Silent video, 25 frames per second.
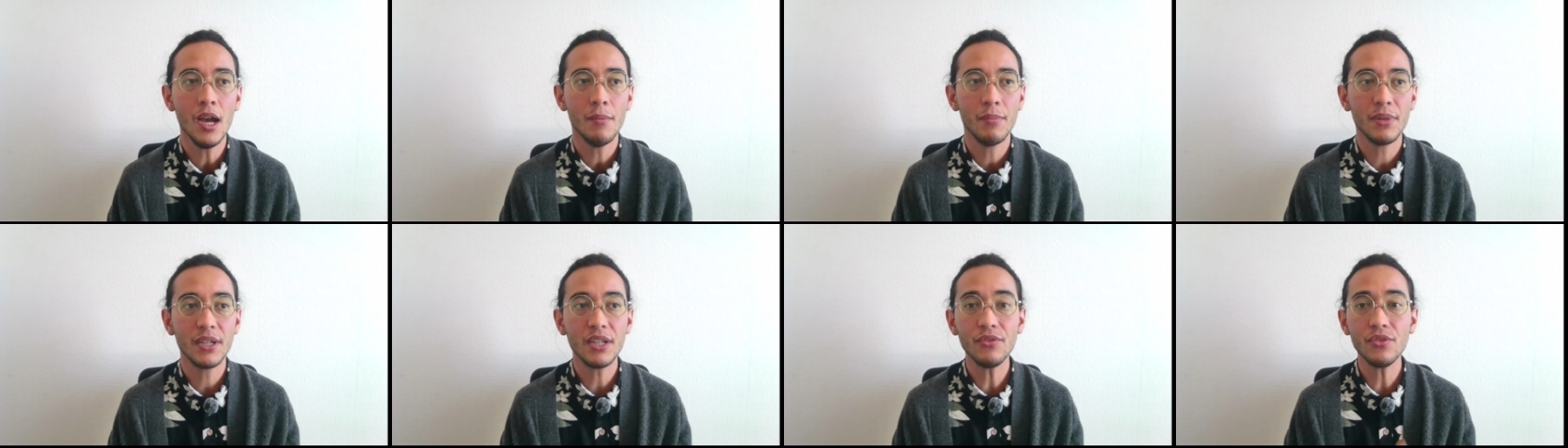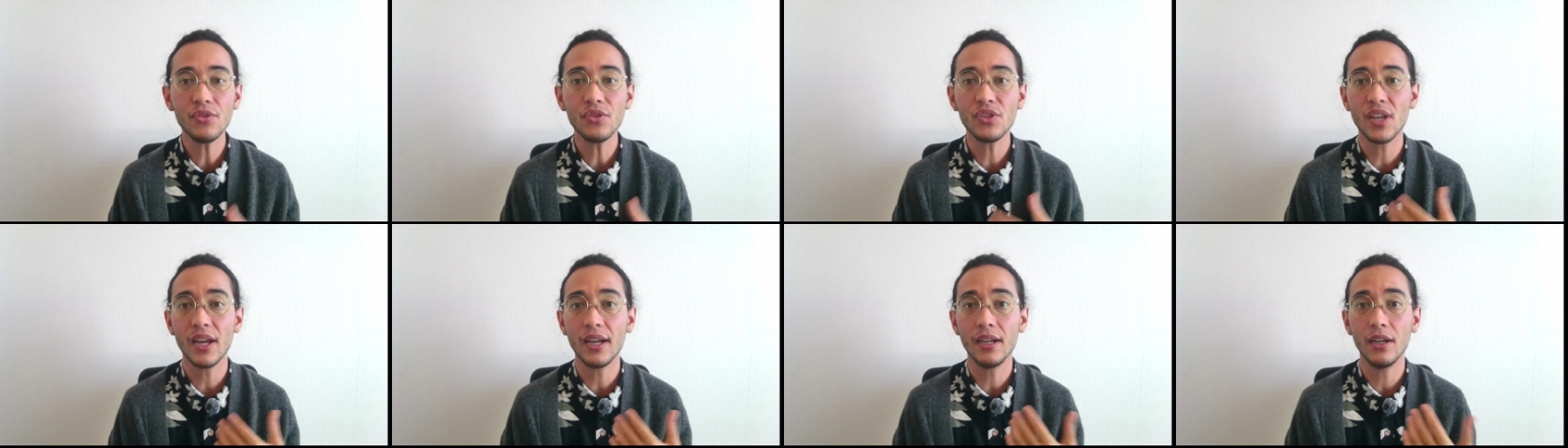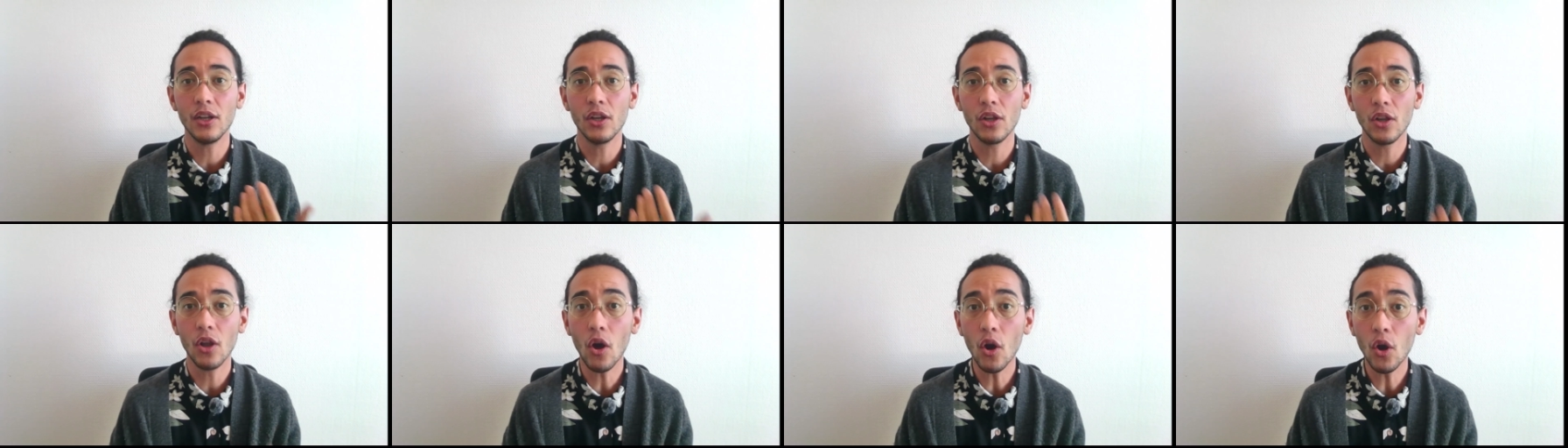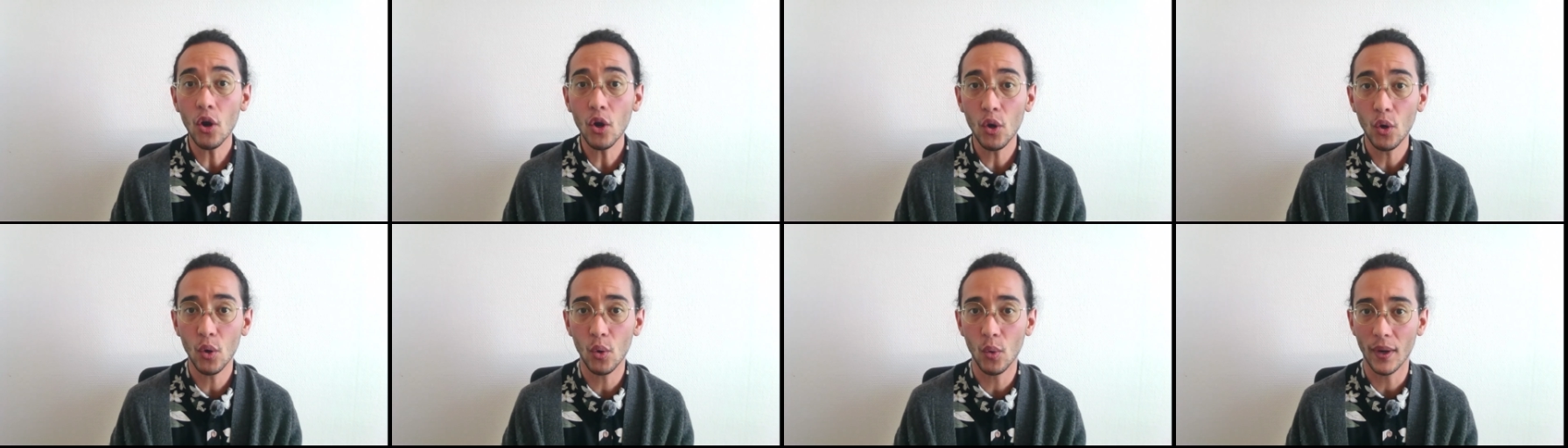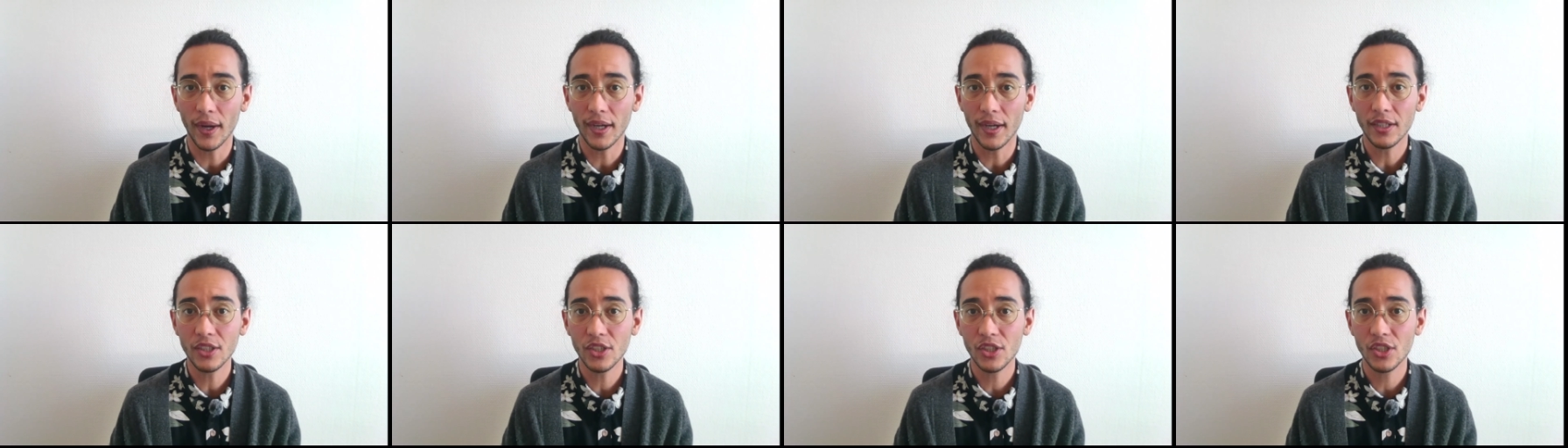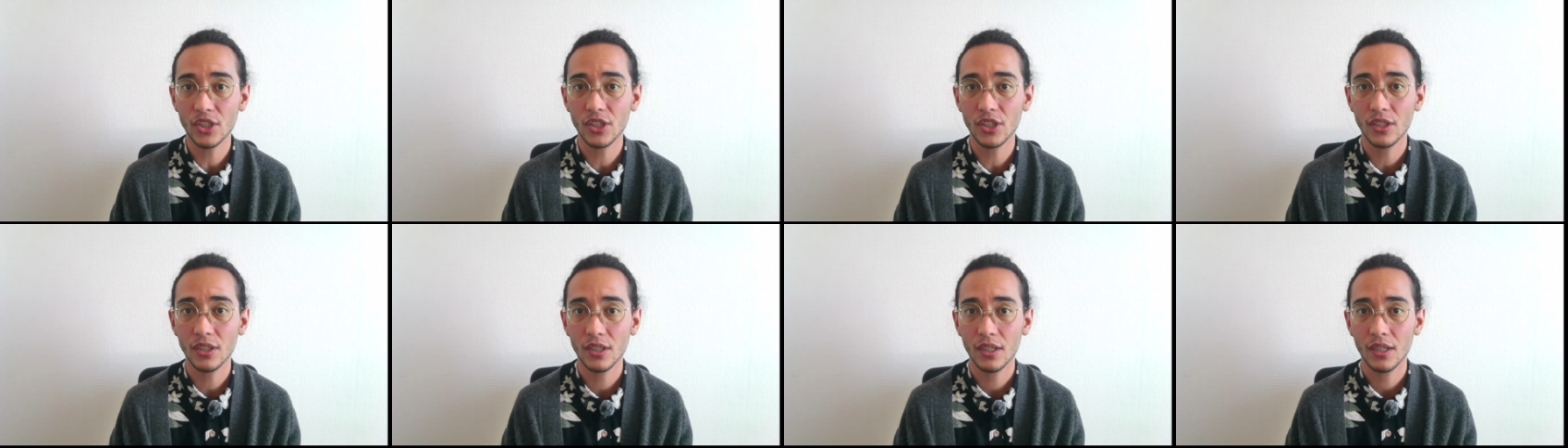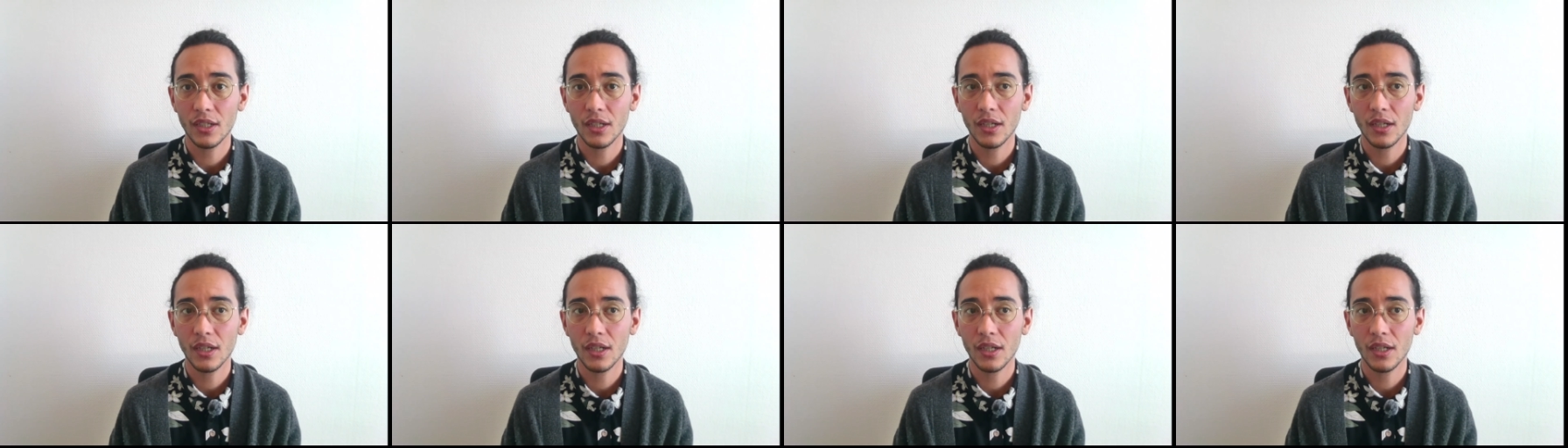But if you say language,